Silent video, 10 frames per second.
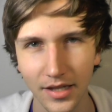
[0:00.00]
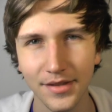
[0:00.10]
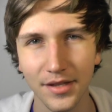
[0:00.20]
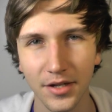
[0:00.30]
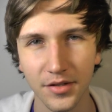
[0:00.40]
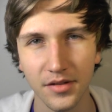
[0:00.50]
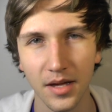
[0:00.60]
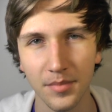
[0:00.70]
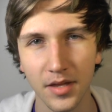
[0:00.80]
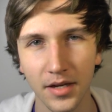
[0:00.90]
let's learn
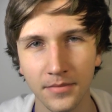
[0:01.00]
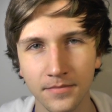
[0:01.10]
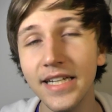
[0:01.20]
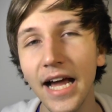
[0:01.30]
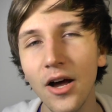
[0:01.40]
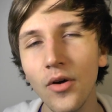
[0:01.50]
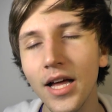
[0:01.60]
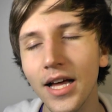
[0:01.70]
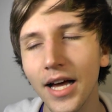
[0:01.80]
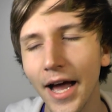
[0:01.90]
something. Now,
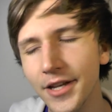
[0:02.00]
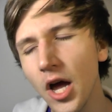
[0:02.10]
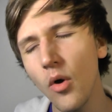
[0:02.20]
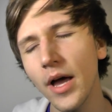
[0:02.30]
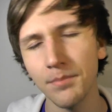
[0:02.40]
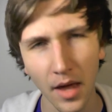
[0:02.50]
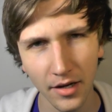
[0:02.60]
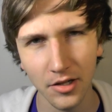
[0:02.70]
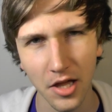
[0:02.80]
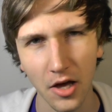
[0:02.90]
I know I'm not
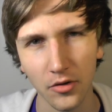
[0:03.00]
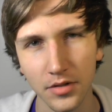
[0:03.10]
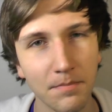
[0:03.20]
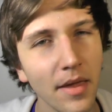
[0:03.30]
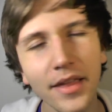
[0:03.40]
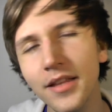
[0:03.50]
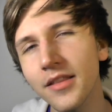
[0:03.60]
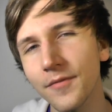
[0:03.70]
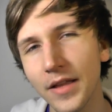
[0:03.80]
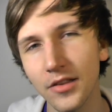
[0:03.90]
alone. Millions
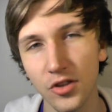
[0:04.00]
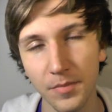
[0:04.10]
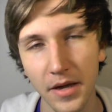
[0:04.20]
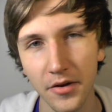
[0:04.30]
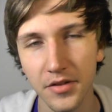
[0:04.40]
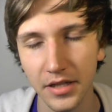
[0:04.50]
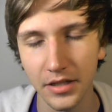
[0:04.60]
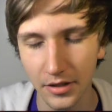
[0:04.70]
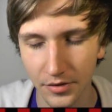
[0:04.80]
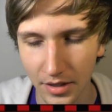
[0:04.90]
of English speakers,
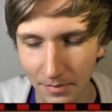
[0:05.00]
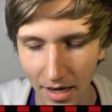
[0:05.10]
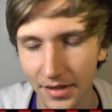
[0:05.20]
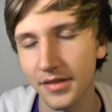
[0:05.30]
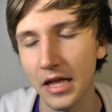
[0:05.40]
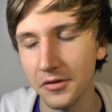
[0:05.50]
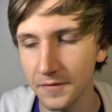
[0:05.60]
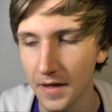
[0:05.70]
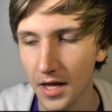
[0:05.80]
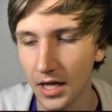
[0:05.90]
including myself,
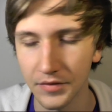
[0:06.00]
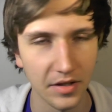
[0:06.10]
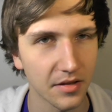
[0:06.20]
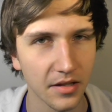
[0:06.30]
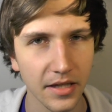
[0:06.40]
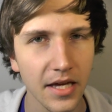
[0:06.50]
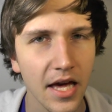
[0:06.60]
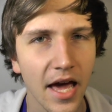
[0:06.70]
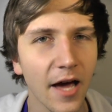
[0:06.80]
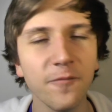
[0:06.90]
obviously,
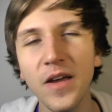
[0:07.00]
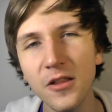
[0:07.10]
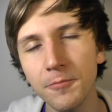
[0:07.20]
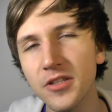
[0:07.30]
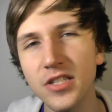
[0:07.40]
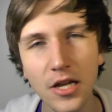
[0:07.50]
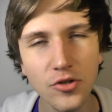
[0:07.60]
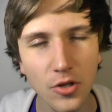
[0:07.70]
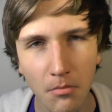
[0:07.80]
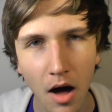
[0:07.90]
have faced
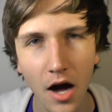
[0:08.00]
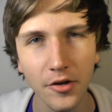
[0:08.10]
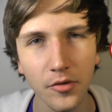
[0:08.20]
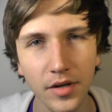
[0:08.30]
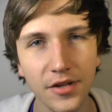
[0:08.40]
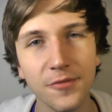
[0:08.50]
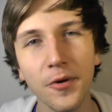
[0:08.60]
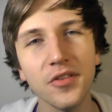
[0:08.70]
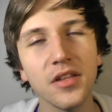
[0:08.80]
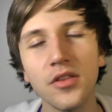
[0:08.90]
potential mockery
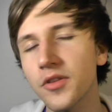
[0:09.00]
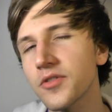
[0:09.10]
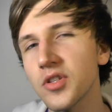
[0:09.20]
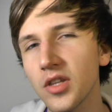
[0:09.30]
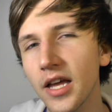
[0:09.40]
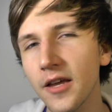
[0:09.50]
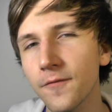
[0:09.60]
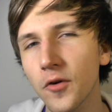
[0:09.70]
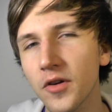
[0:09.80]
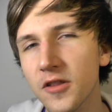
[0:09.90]
expressing their delight
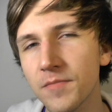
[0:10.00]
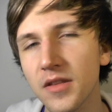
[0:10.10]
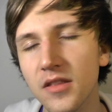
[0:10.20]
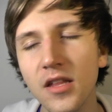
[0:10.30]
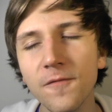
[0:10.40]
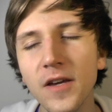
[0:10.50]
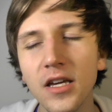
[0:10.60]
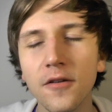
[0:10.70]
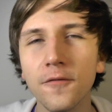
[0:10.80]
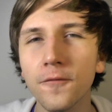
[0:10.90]
for a
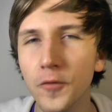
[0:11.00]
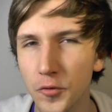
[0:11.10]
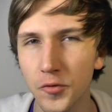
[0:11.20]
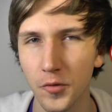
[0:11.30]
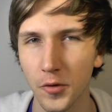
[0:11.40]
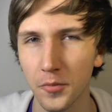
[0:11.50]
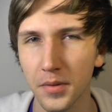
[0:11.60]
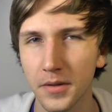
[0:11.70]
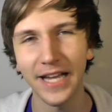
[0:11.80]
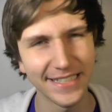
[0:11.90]
specific food group.
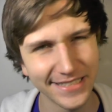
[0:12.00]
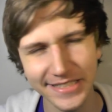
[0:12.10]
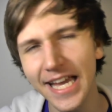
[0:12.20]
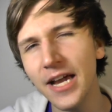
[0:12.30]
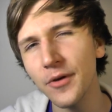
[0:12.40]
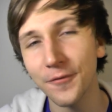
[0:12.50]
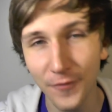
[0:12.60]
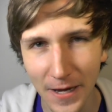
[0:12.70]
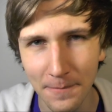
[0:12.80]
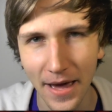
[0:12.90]
And today we
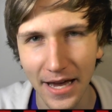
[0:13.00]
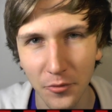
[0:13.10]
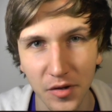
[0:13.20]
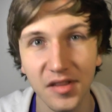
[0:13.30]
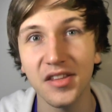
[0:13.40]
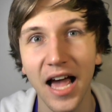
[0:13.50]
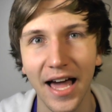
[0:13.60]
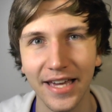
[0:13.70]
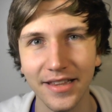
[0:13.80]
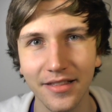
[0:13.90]
fight back with
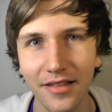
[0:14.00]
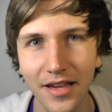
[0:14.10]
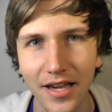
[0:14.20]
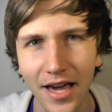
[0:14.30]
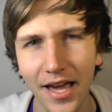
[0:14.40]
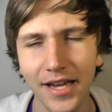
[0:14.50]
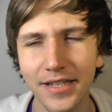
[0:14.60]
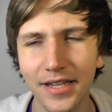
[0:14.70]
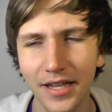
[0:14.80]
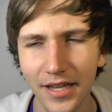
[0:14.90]
science.
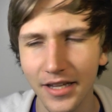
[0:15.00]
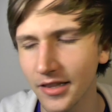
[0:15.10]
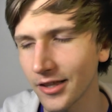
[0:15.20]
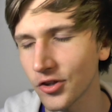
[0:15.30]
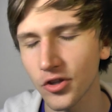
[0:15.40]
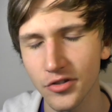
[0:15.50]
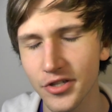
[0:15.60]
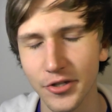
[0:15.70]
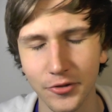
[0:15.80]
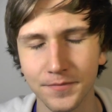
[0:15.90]
And English,
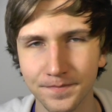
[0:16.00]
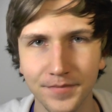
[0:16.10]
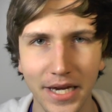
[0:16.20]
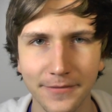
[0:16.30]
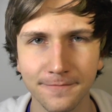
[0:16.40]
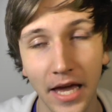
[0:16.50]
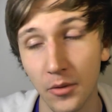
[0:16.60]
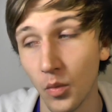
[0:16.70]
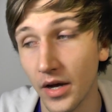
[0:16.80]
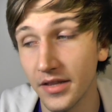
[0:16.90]
too. Yeah.
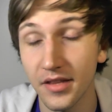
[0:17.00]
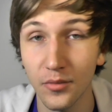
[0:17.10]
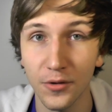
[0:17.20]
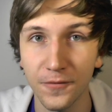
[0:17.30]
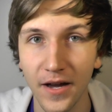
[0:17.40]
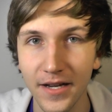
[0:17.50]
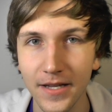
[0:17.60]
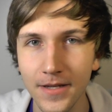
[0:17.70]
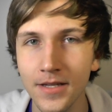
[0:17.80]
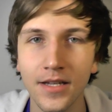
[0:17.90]
And what is it we're
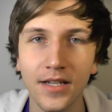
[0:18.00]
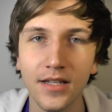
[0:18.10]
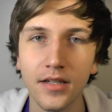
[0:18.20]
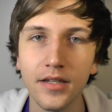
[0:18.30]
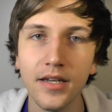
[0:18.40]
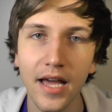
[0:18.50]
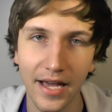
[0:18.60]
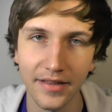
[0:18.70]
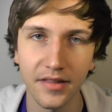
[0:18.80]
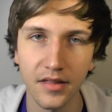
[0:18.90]
fighting?
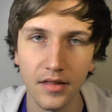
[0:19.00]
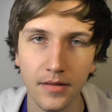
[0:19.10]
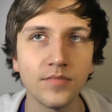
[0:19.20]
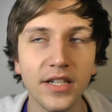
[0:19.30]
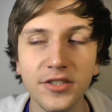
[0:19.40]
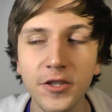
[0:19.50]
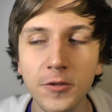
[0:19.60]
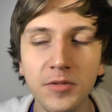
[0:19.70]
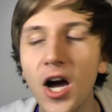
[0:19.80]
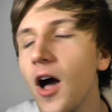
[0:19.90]
Nuts. A
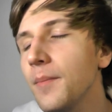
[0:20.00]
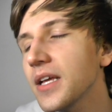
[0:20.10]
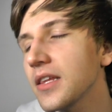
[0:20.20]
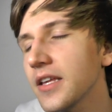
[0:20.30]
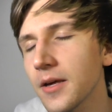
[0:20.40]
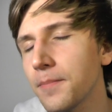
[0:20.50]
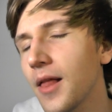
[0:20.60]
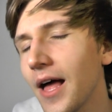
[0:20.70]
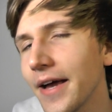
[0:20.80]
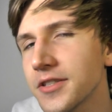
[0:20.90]
term comically
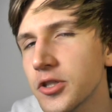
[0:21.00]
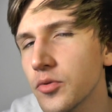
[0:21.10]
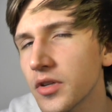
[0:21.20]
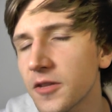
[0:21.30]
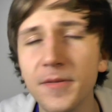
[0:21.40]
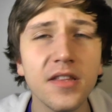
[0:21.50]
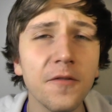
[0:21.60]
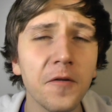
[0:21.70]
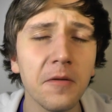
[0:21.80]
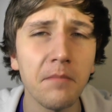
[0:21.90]
applied to a
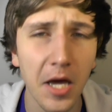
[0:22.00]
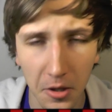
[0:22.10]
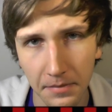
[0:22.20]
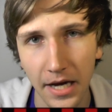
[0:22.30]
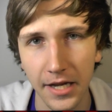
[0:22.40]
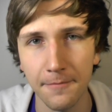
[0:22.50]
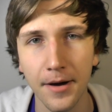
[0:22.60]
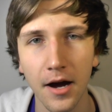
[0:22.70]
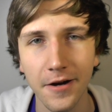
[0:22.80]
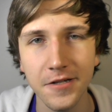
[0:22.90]
specific male body
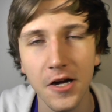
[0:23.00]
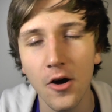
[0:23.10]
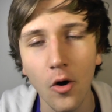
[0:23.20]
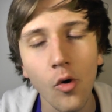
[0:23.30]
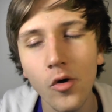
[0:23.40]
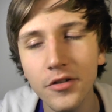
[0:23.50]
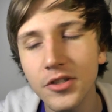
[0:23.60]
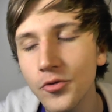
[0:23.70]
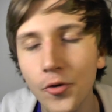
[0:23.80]
part or to